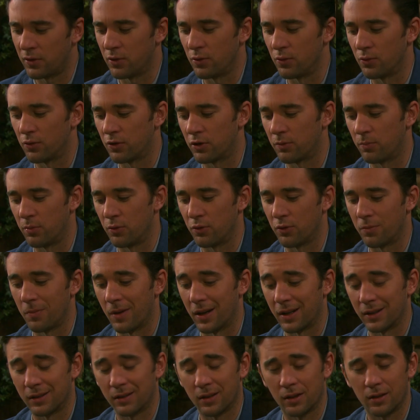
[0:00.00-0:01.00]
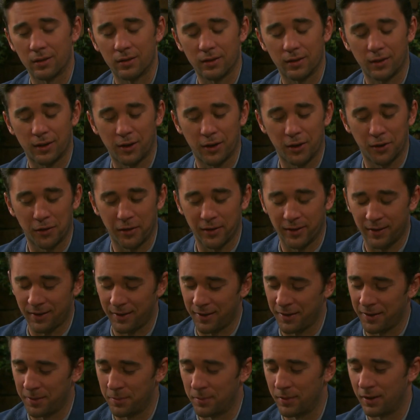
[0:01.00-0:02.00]
to spook my entire security
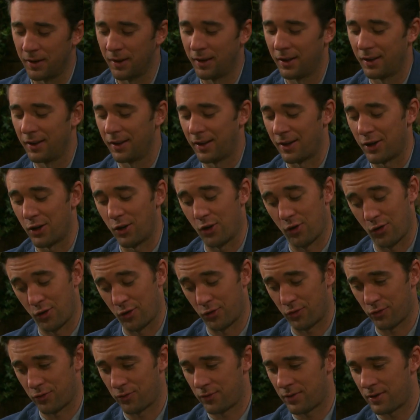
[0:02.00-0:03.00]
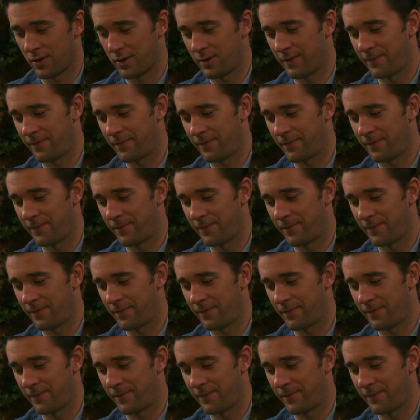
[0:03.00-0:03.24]
team. Andre.